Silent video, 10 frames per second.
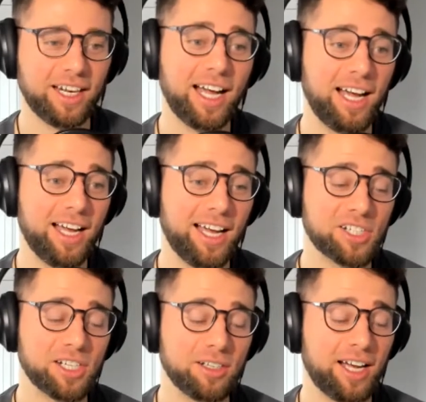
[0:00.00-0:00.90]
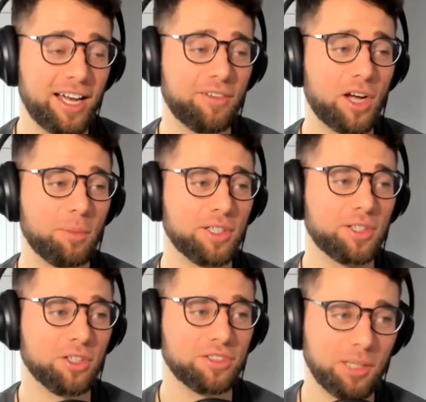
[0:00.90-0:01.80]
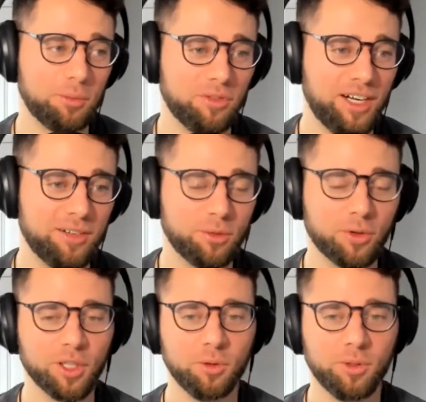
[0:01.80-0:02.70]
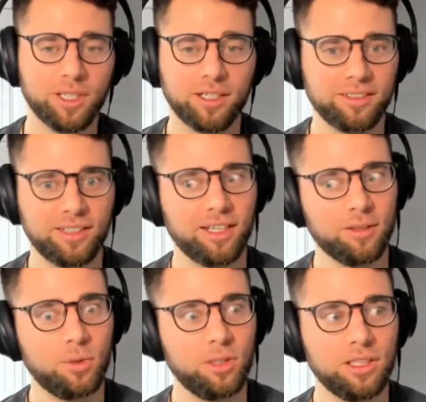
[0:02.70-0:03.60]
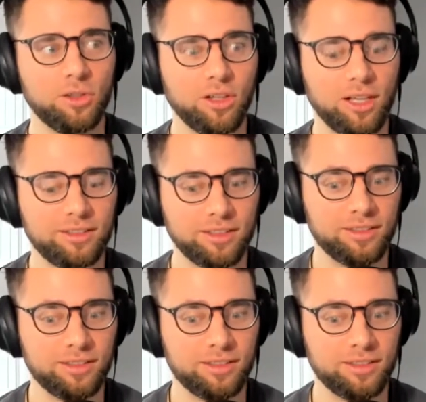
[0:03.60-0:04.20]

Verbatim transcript: And I, I actually, I have a couple intros I could provide for you because they could really utilize this.